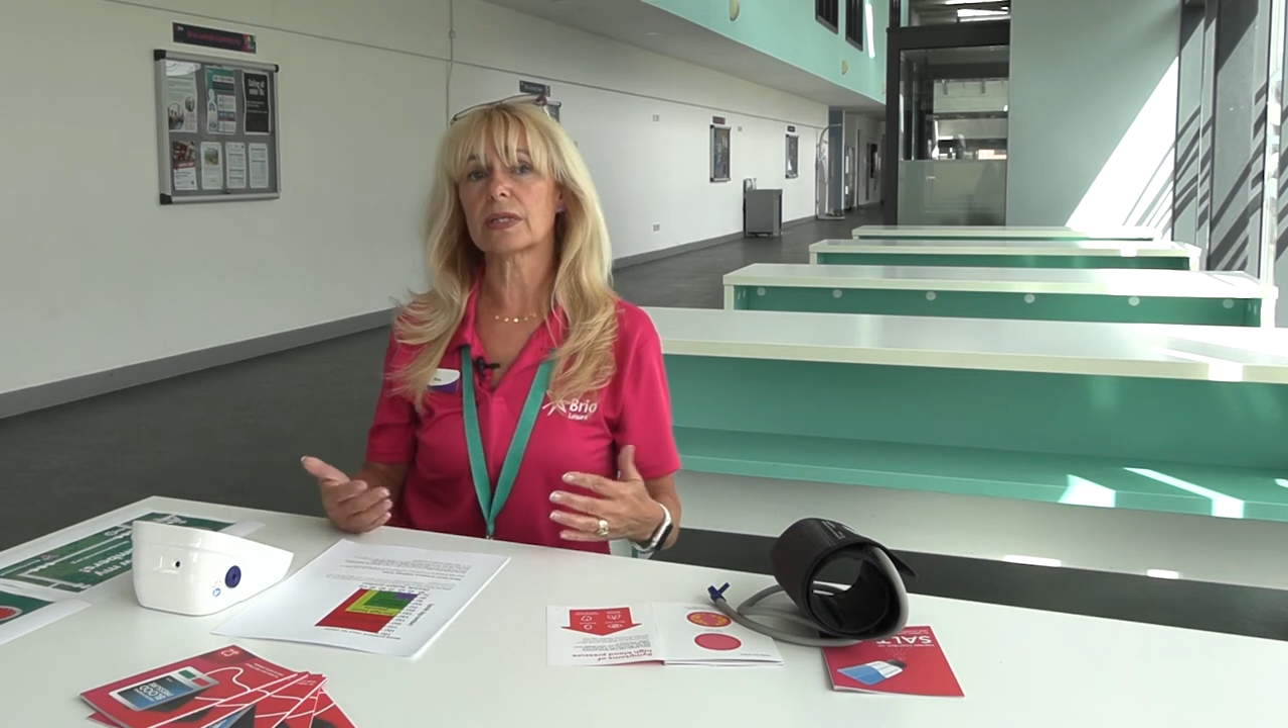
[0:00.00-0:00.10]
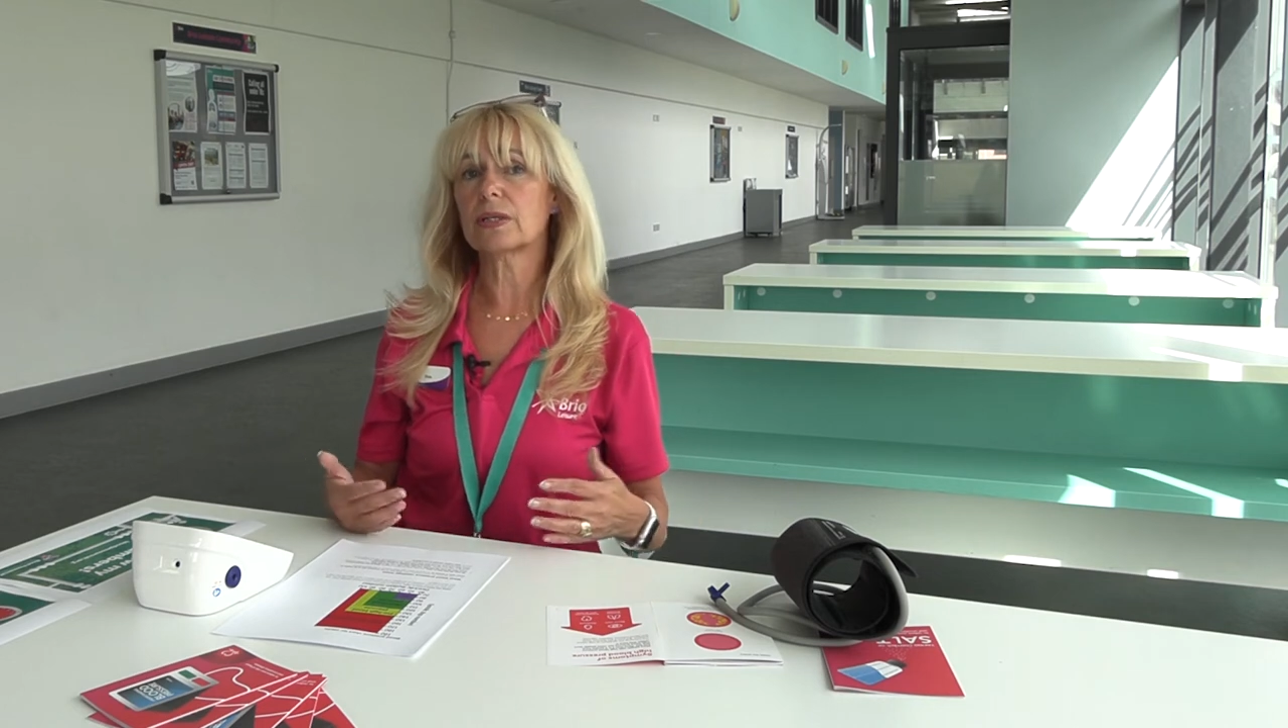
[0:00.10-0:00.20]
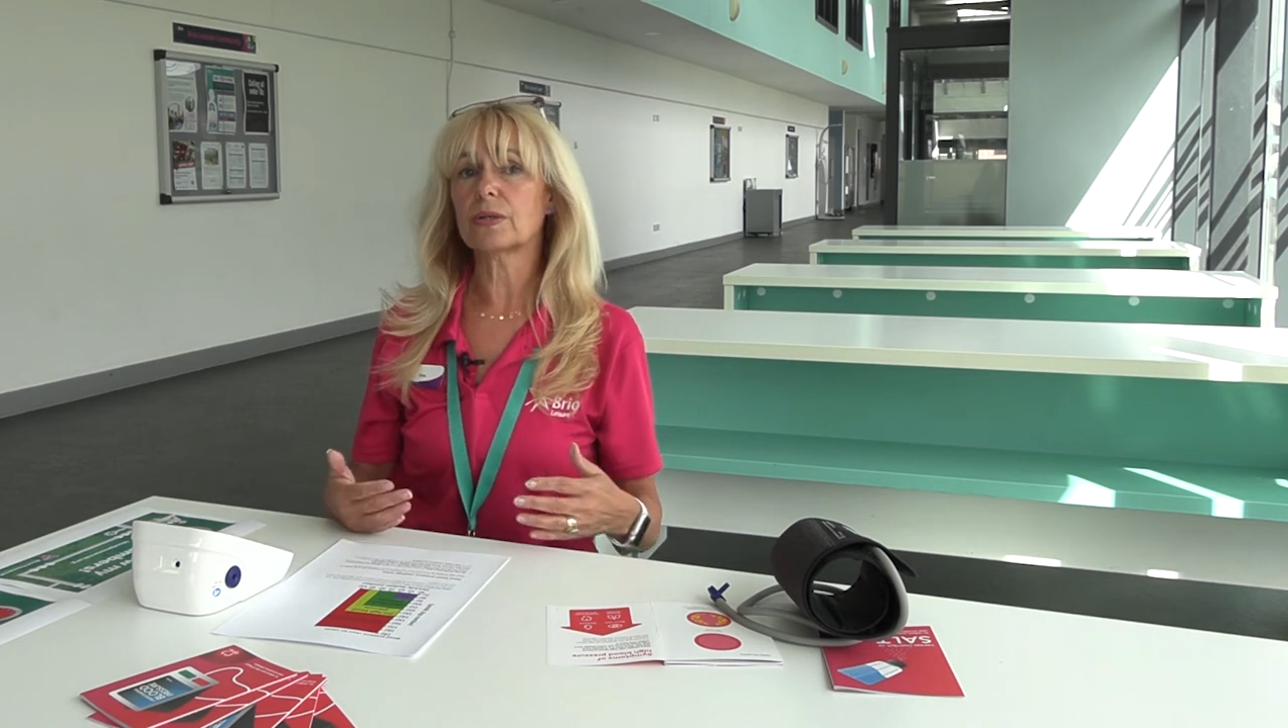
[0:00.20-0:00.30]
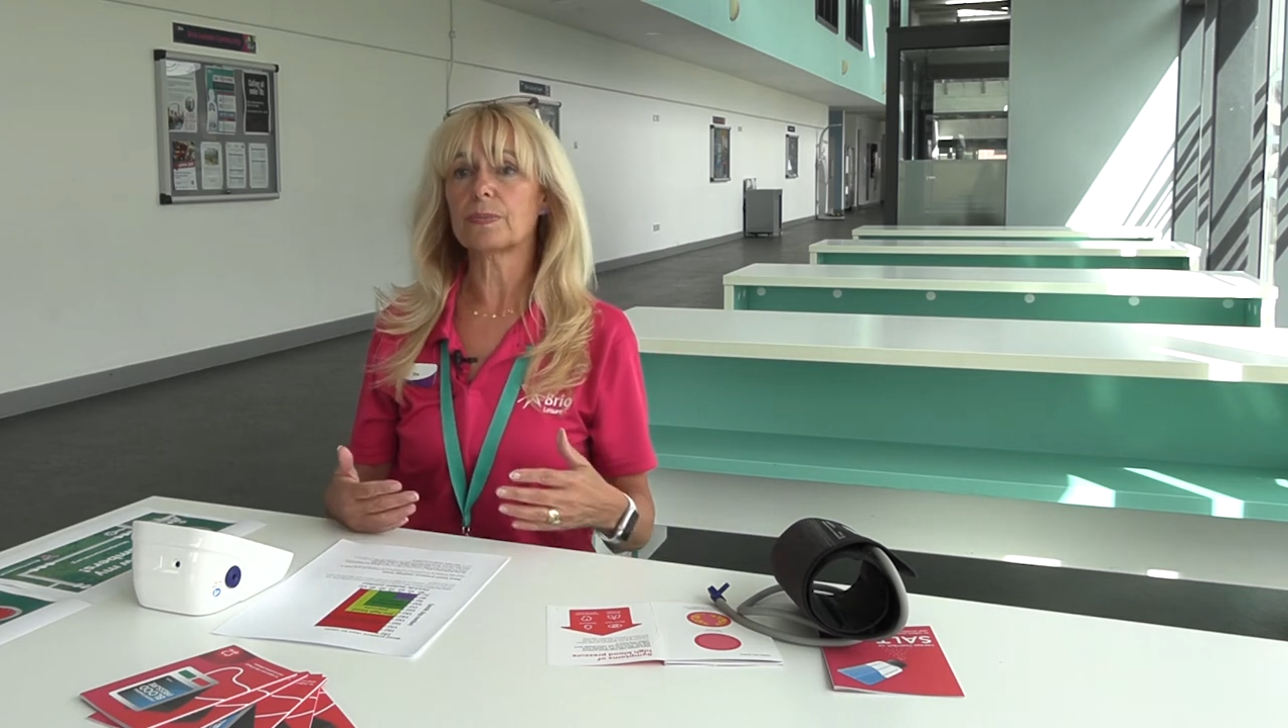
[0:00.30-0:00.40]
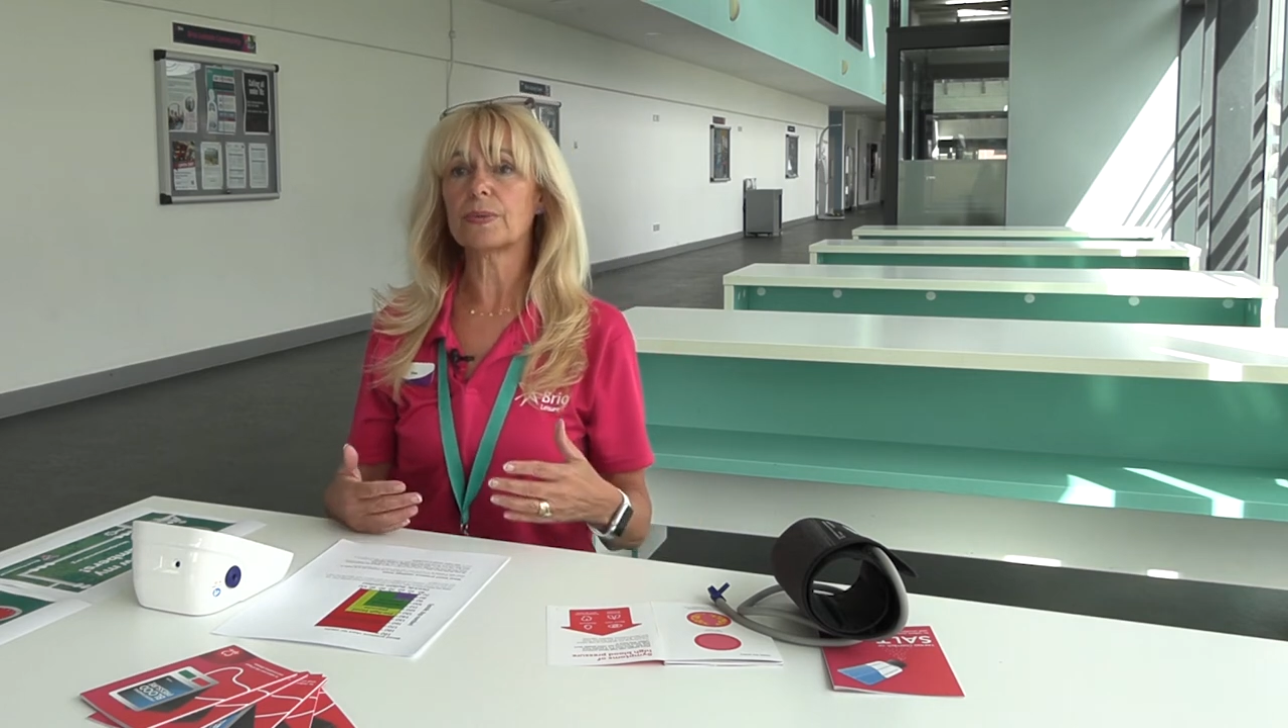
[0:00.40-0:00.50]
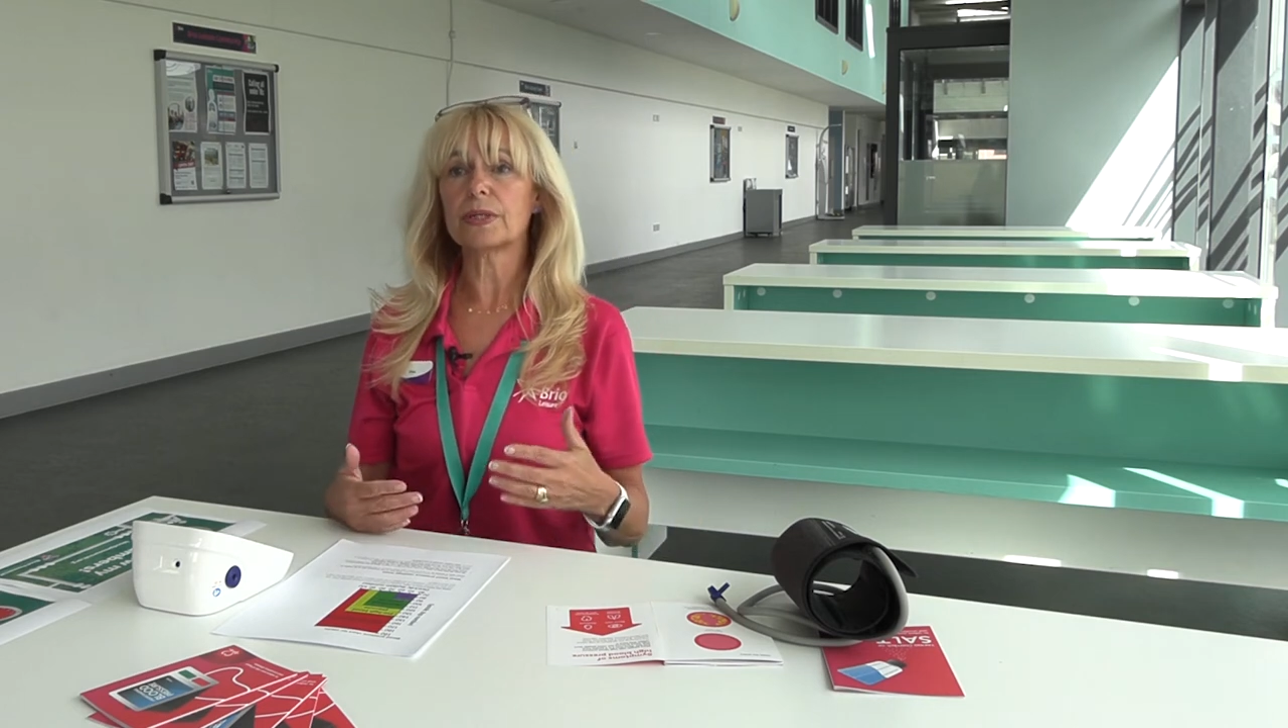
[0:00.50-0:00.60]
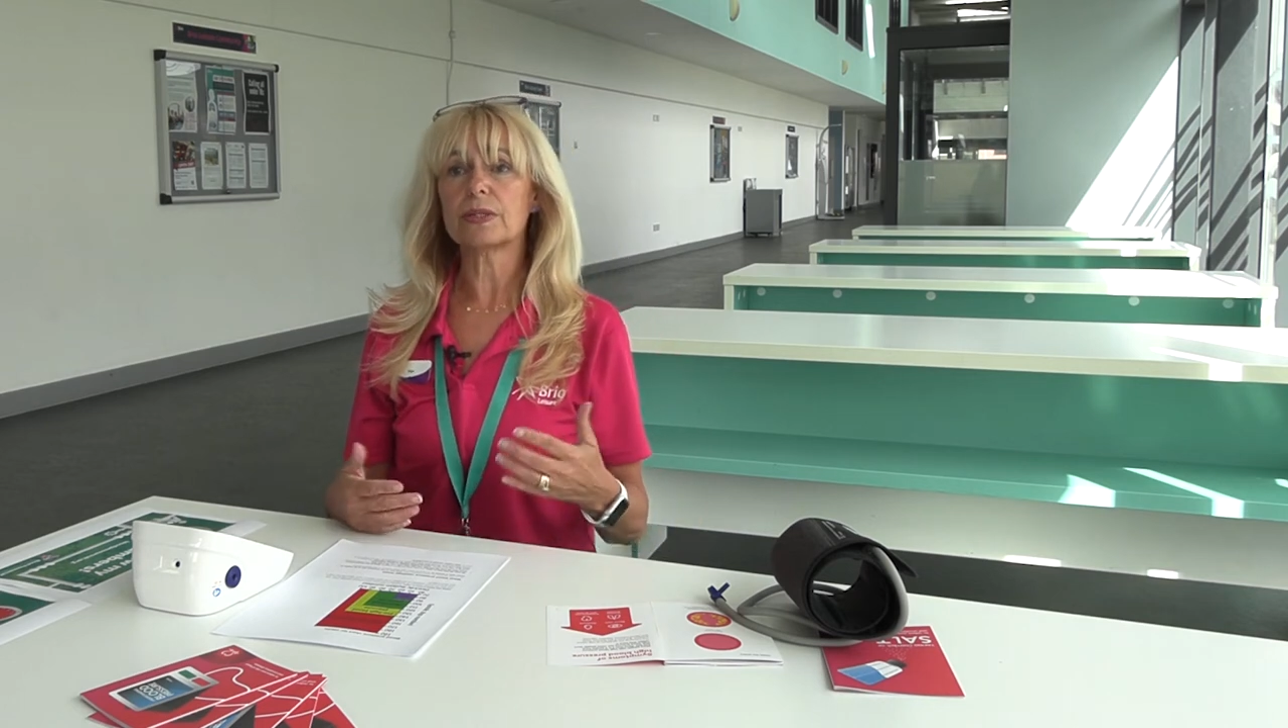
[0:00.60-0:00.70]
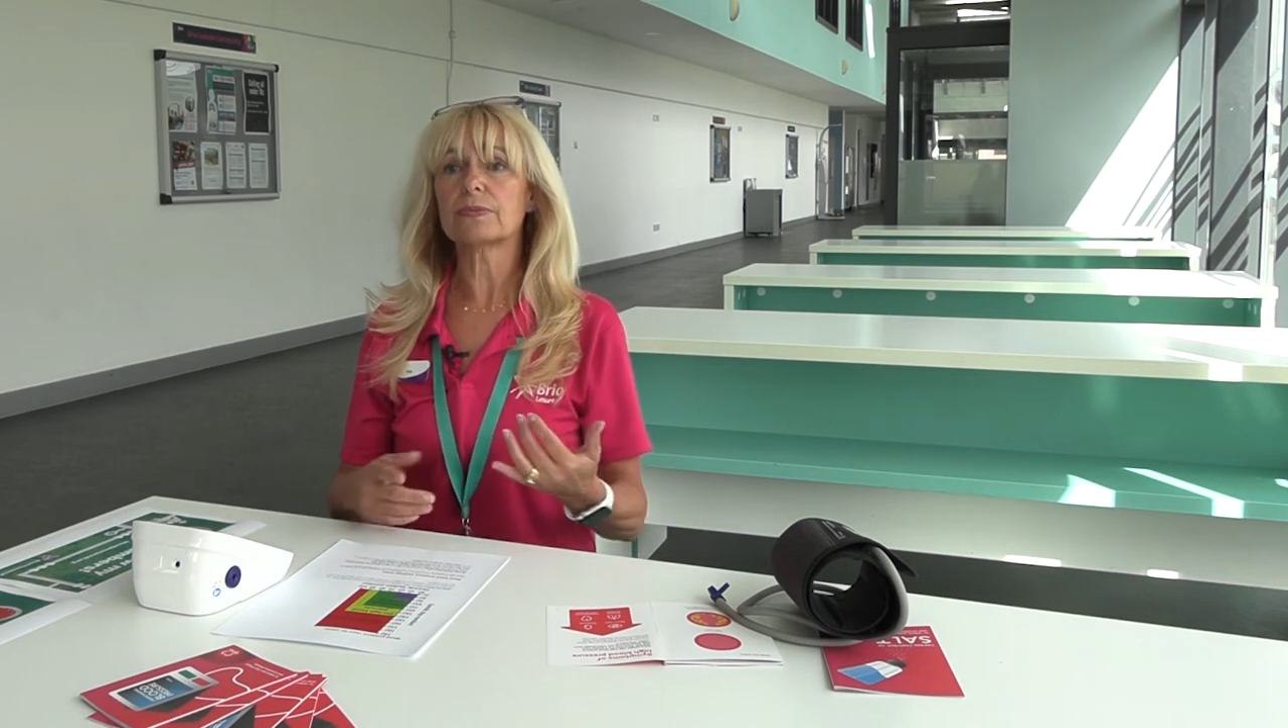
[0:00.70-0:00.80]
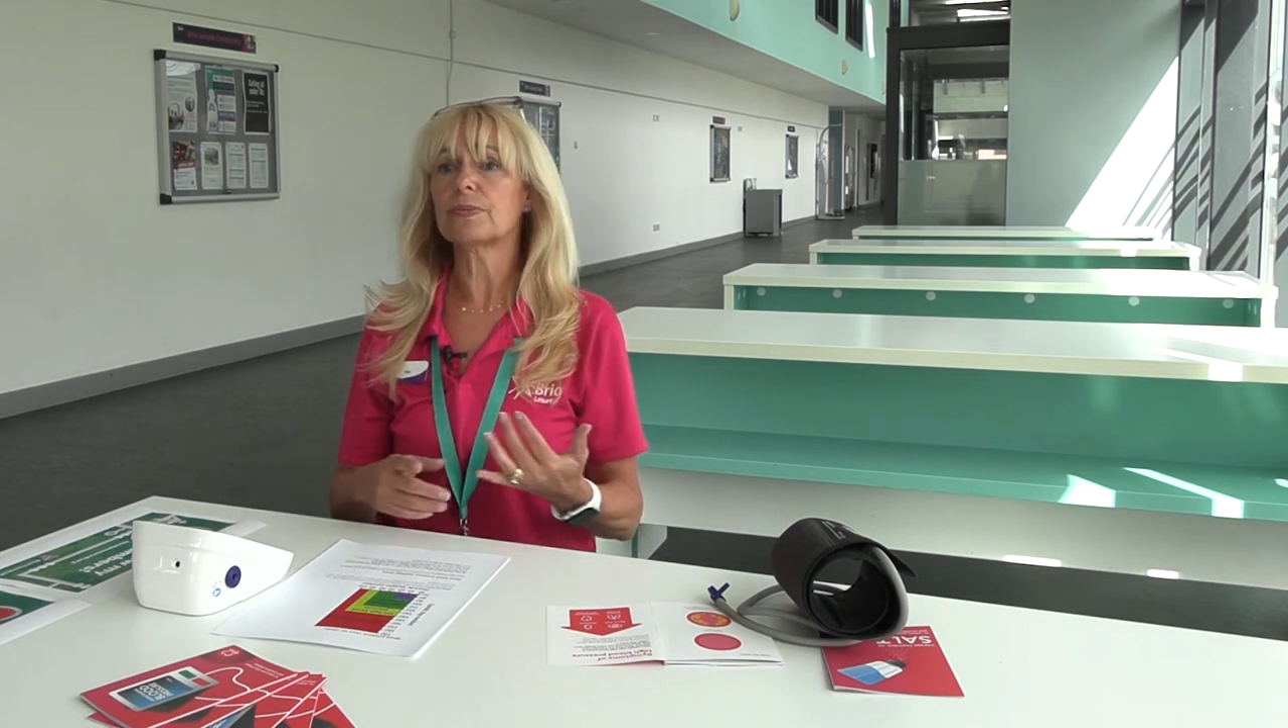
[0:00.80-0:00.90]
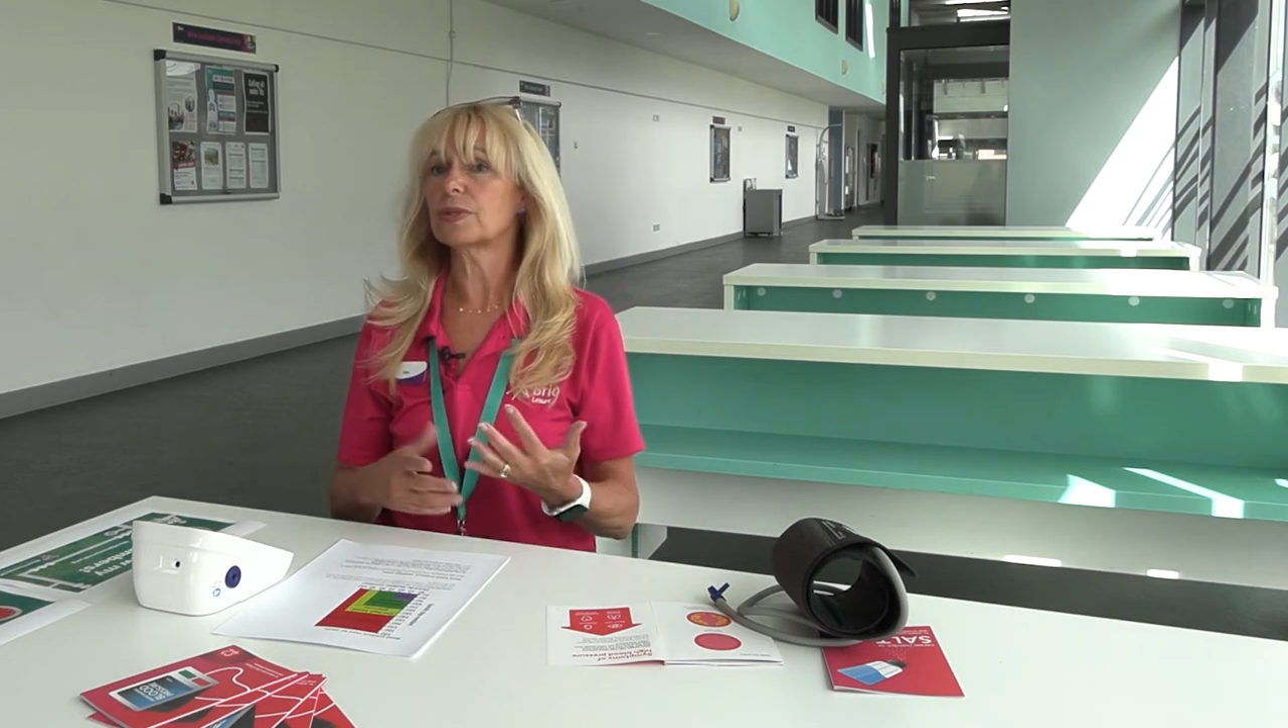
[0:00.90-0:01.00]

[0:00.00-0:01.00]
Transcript: It could be